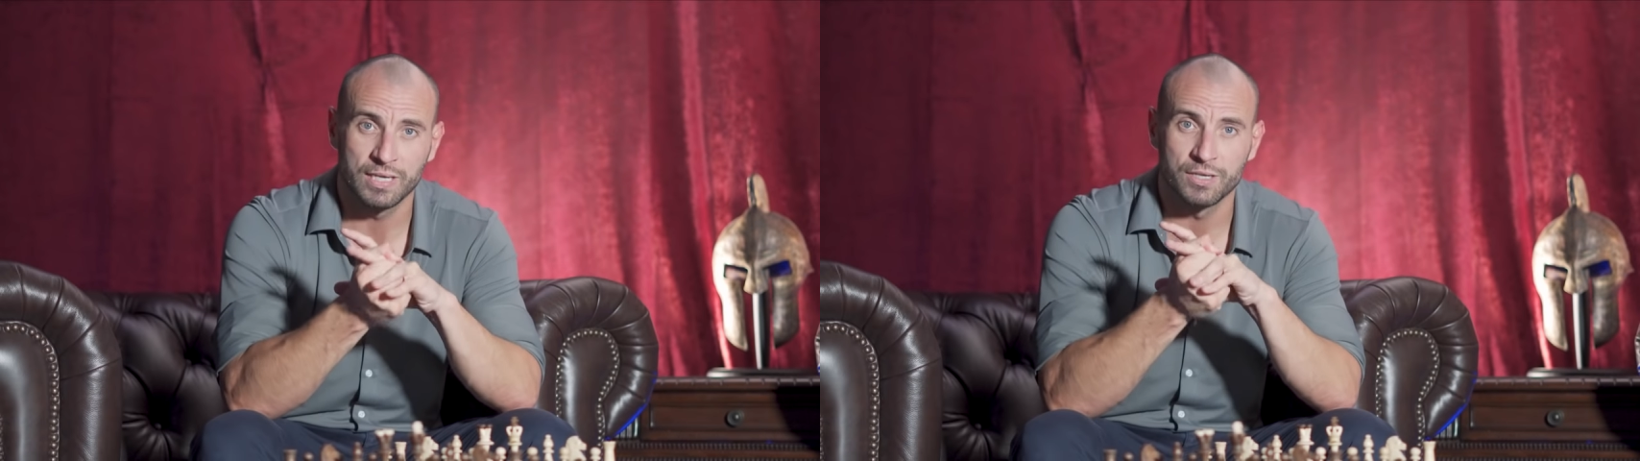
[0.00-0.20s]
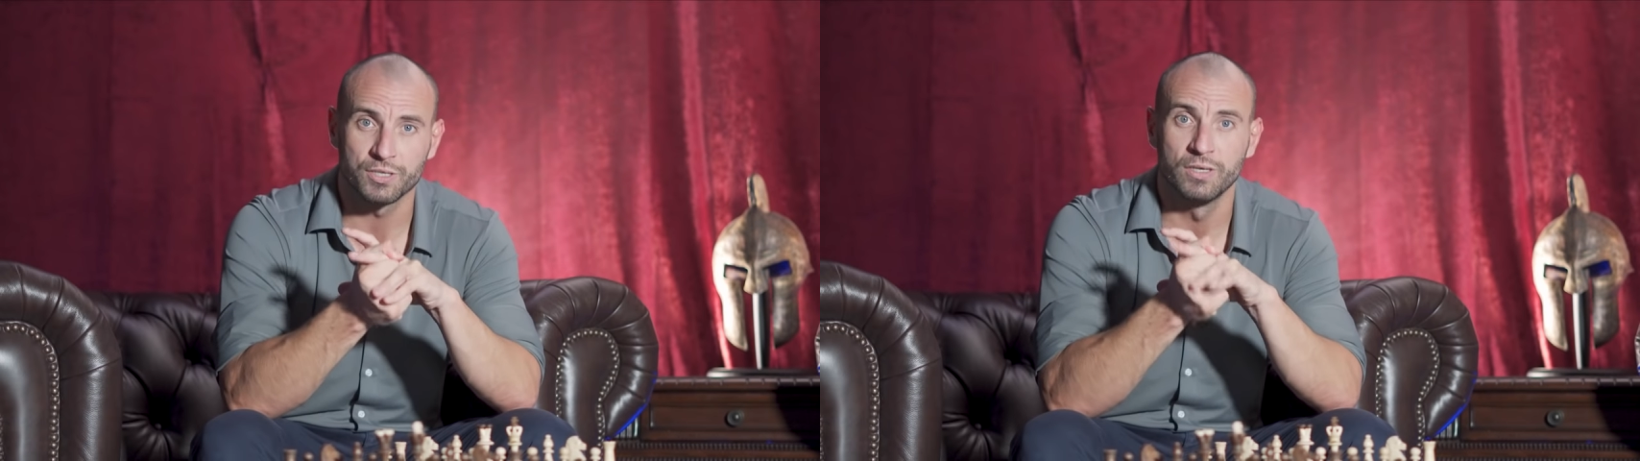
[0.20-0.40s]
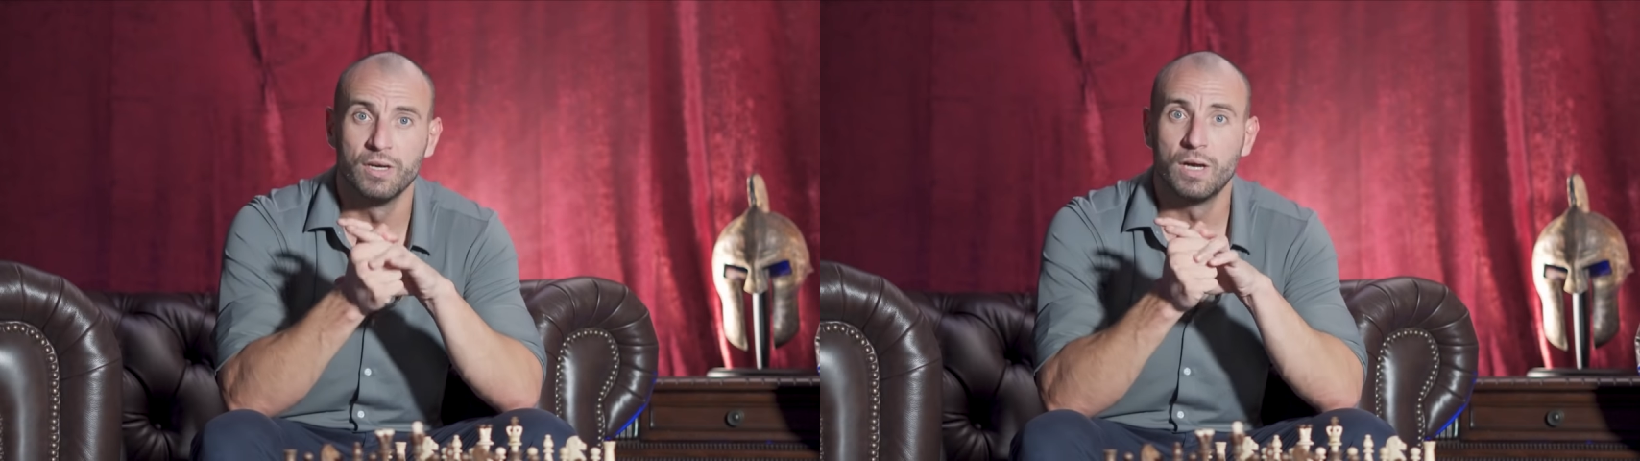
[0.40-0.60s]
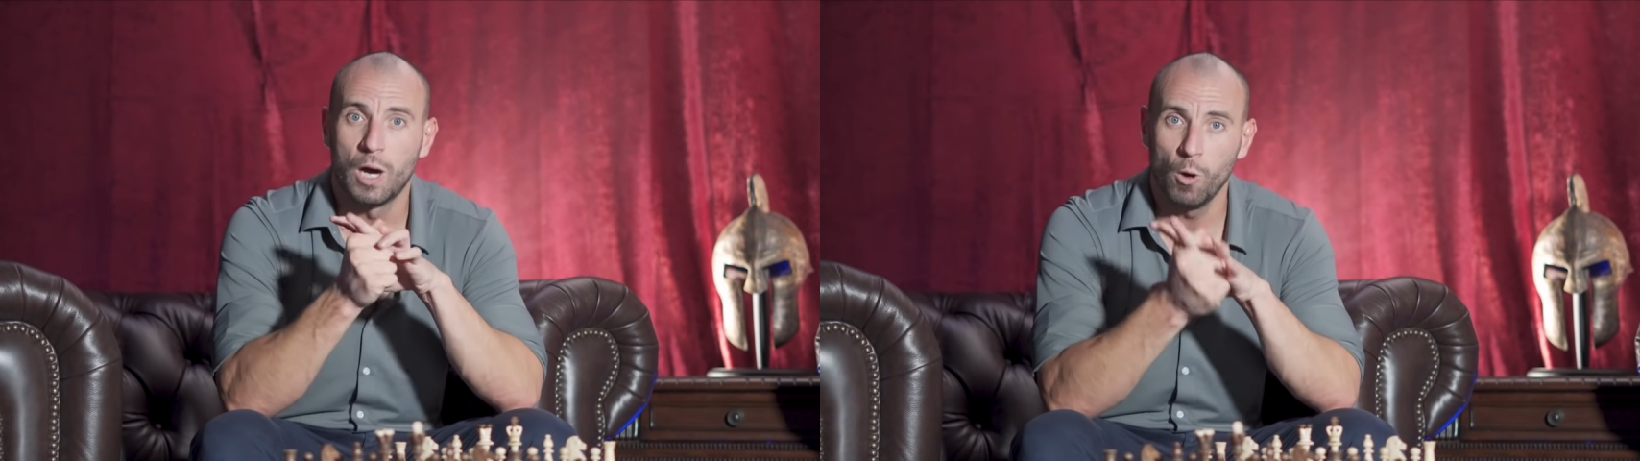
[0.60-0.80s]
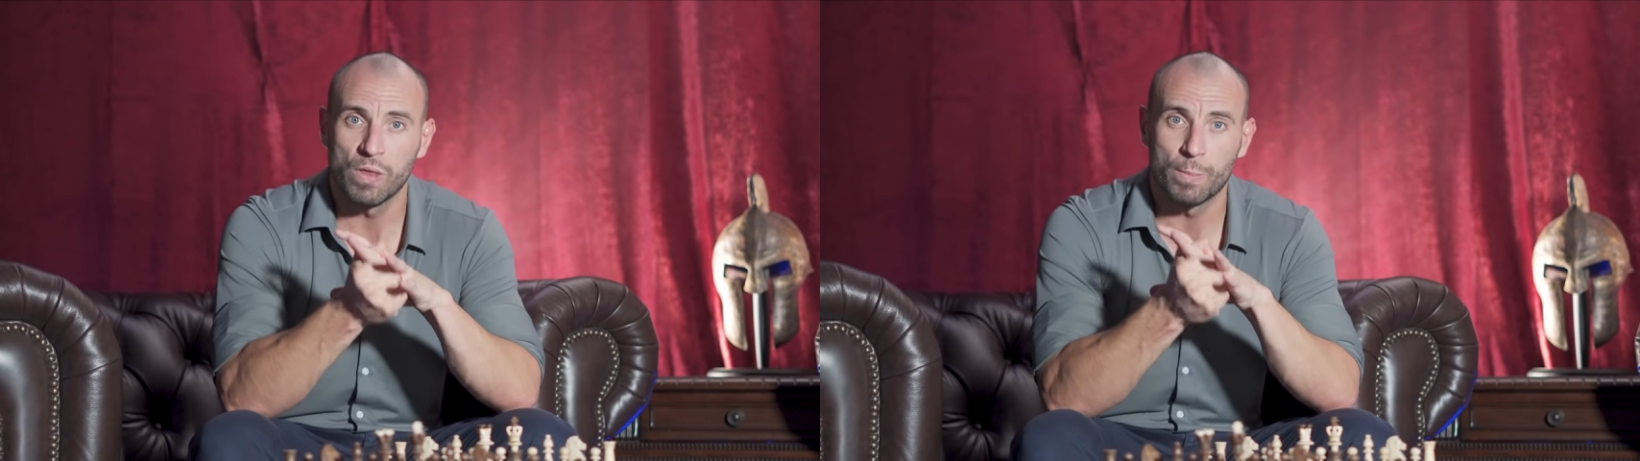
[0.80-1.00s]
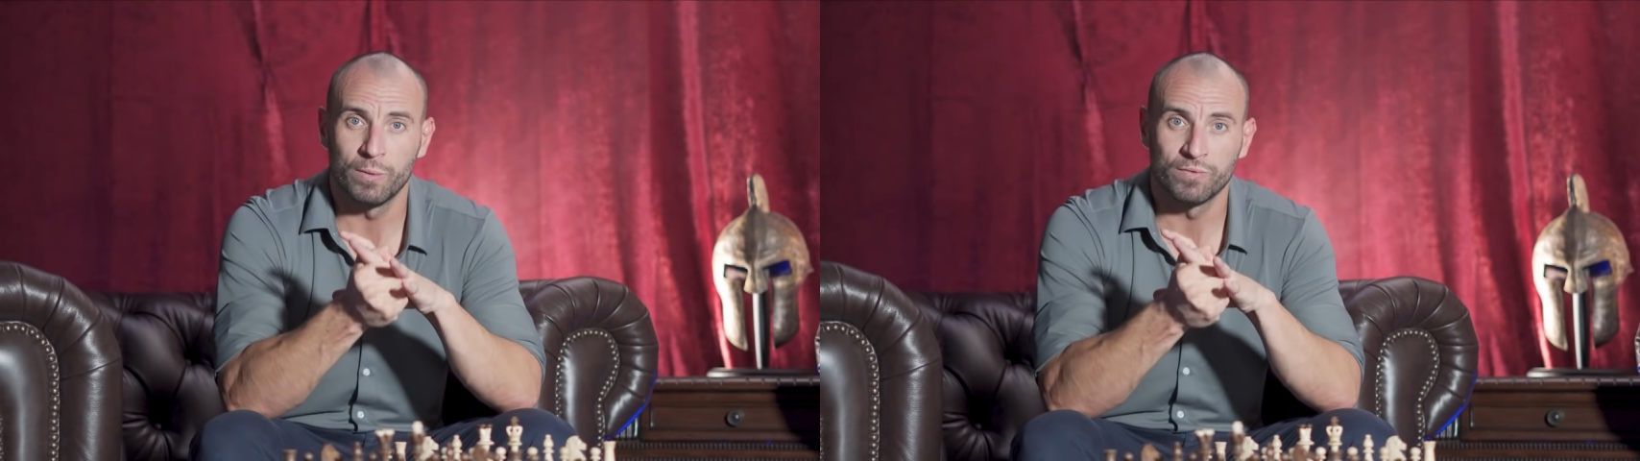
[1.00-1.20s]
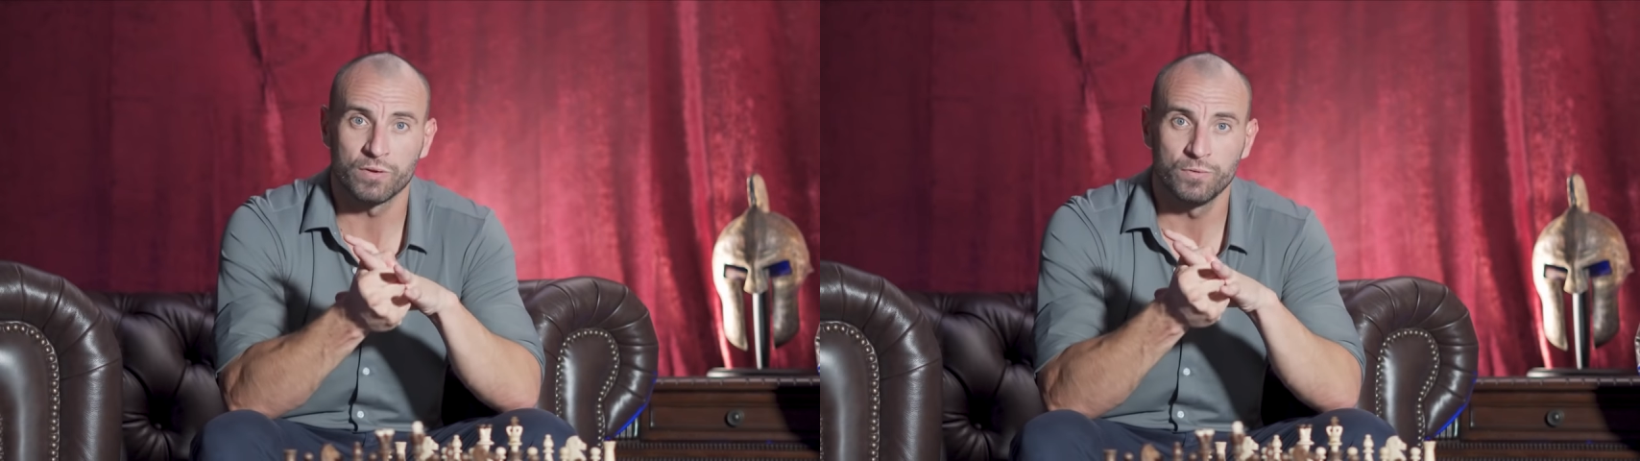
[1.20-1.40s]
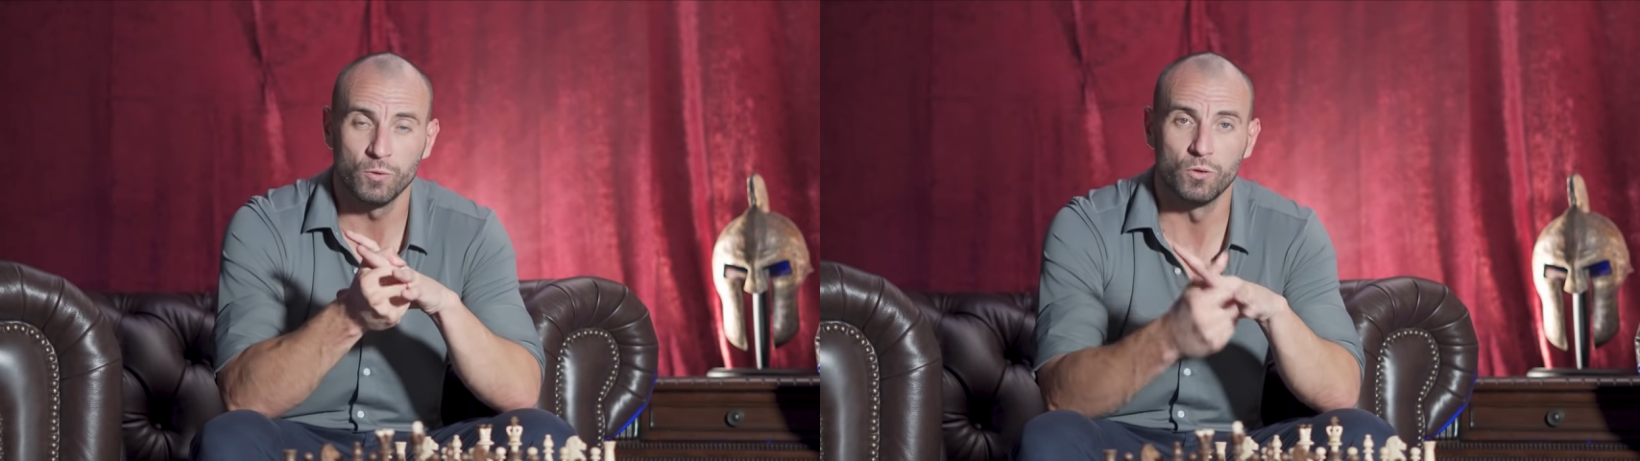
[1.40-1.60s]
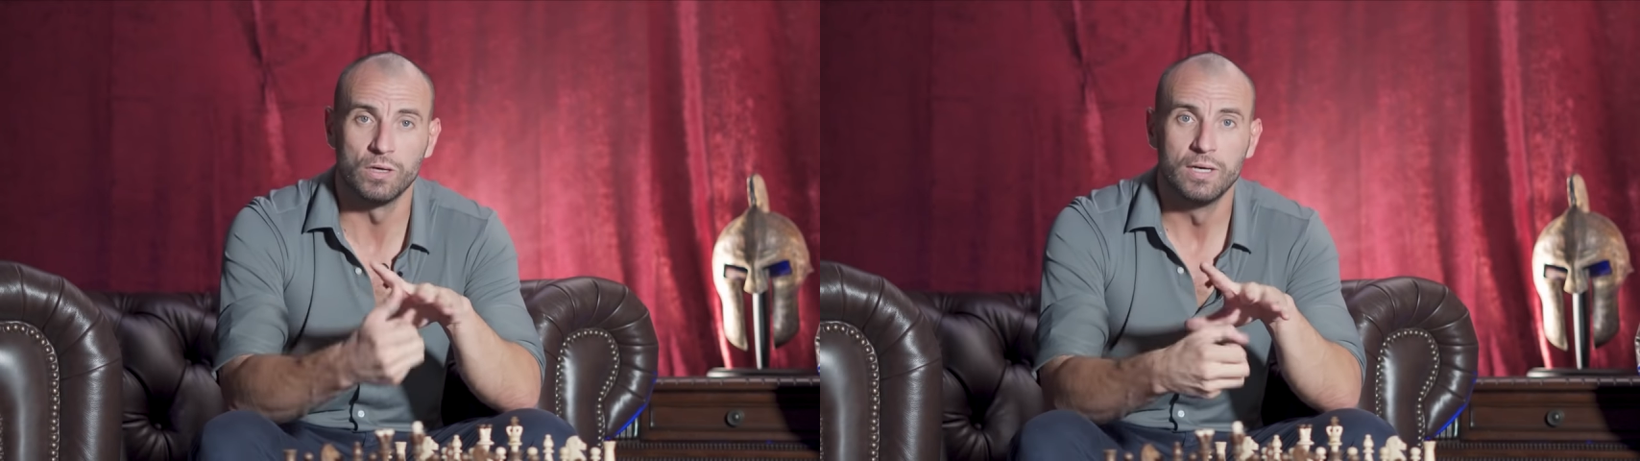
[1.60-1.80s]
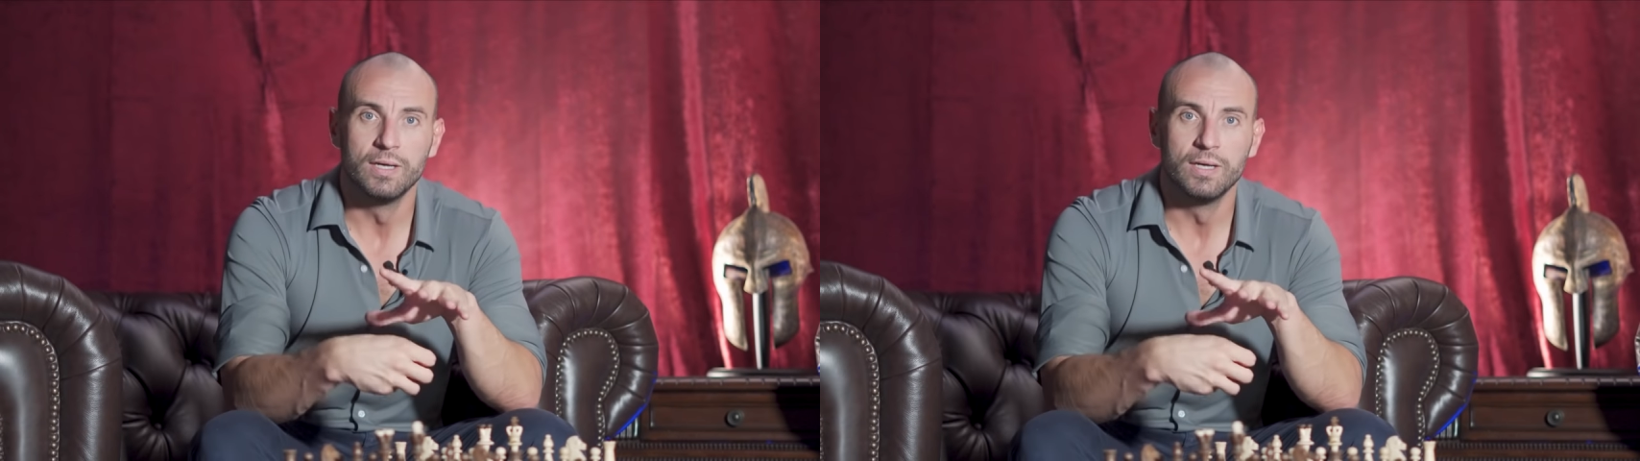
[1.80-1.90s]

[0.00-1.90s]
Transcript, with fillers: tension, hold that pelvic floor